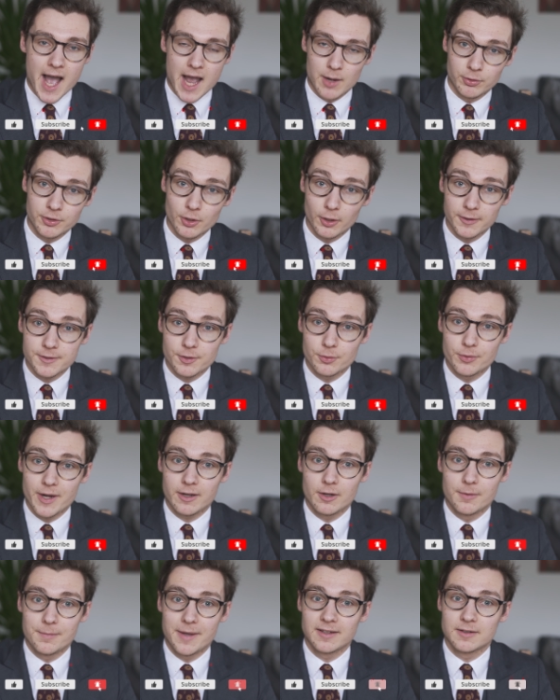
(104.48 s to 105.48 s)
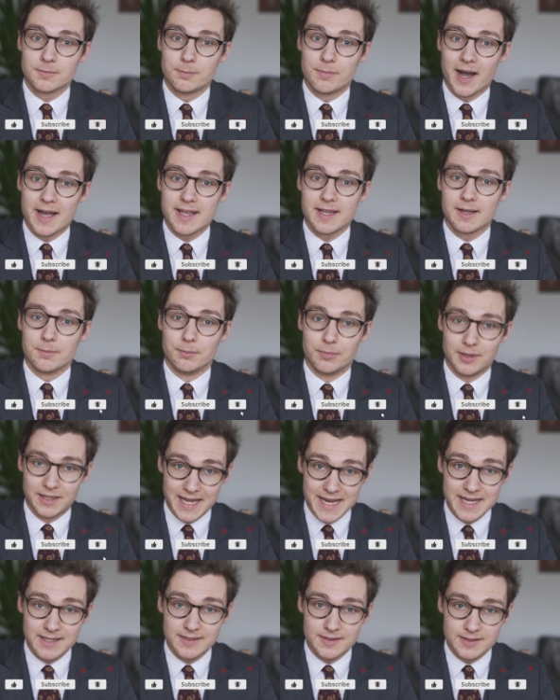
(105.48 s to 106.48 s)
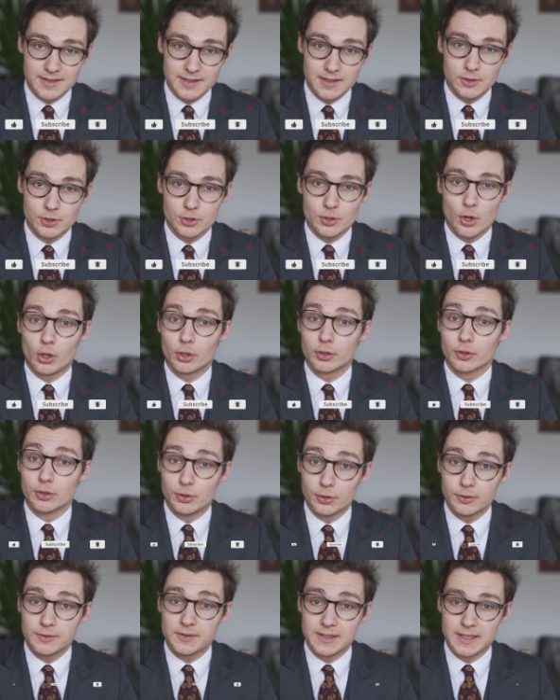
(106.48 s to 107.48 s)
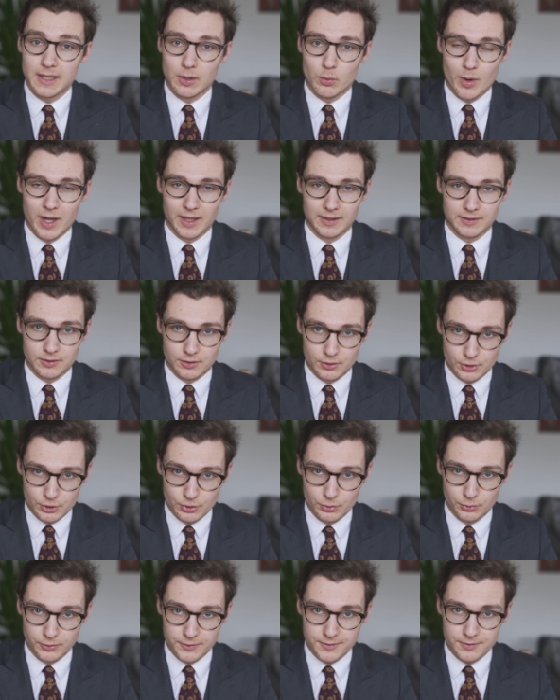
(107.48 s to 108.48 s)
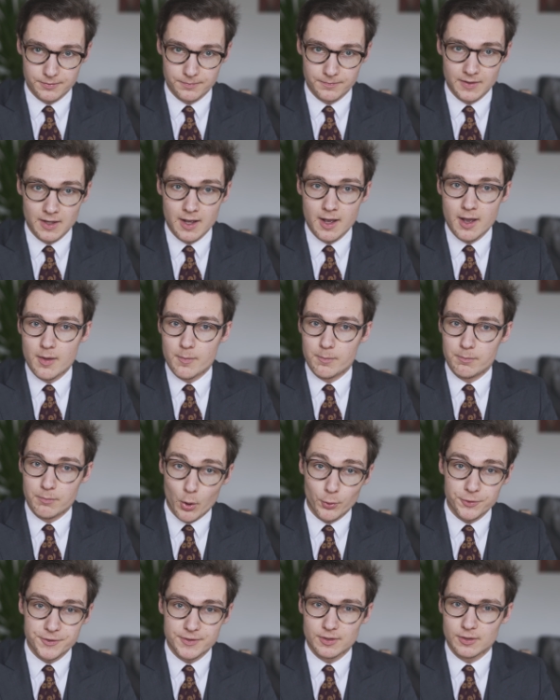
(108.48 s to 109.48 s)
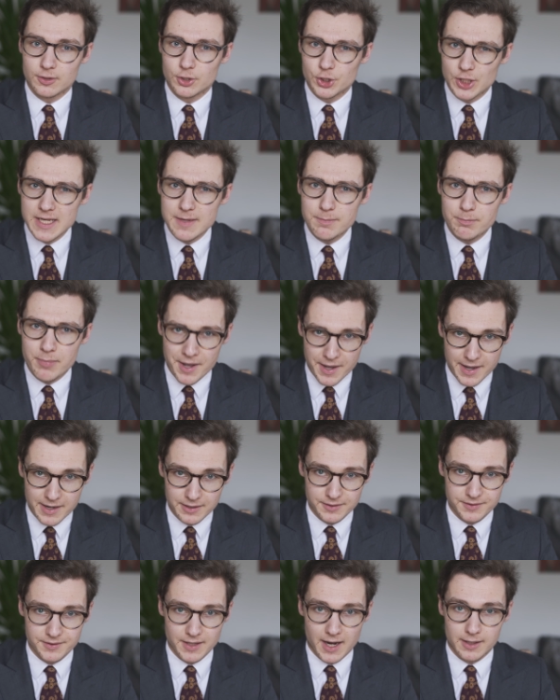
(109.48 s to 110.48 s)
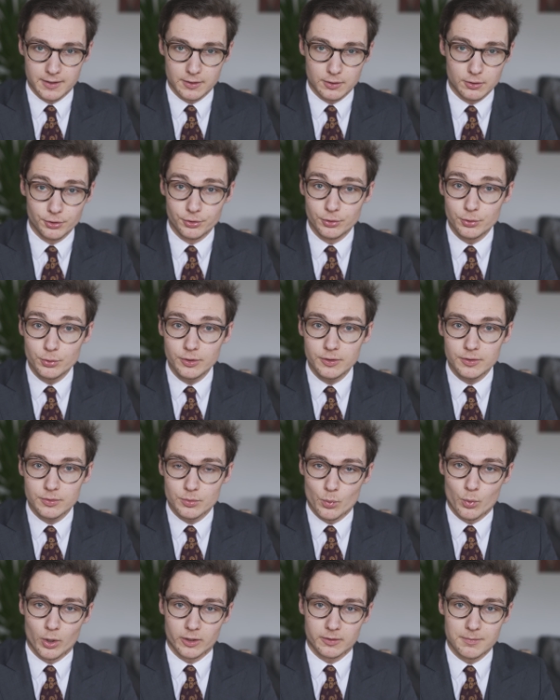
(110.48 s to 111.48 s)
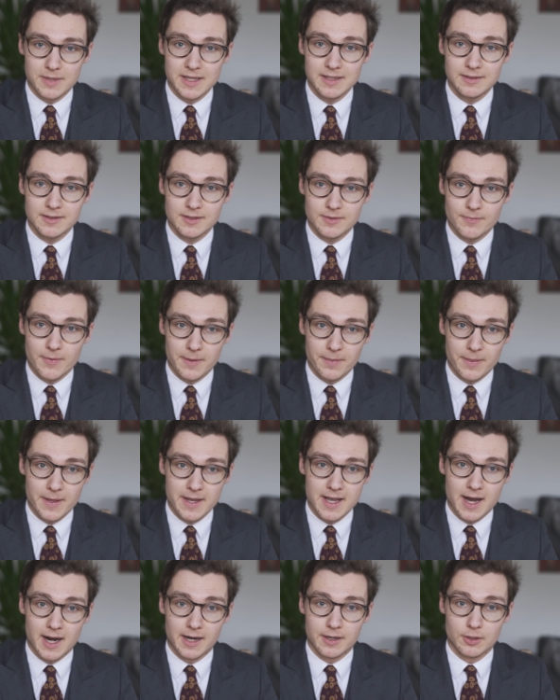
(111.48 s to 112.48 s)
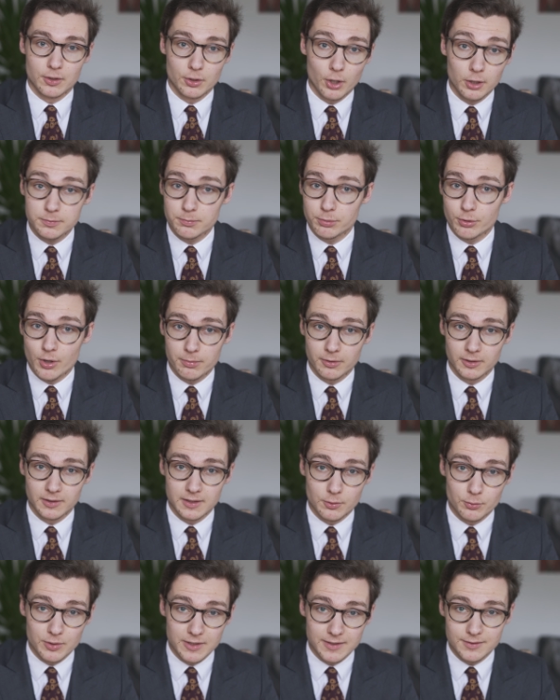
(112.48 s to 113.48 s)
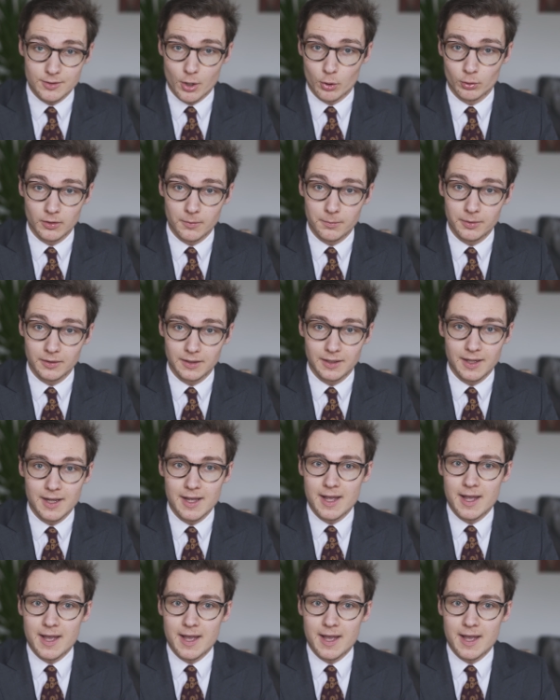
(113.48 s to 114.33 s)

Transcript: I would also recommend buying Blake stitched or Goodyear welted shoes. Most cheap pairs are glued, what means that they are not properly resolable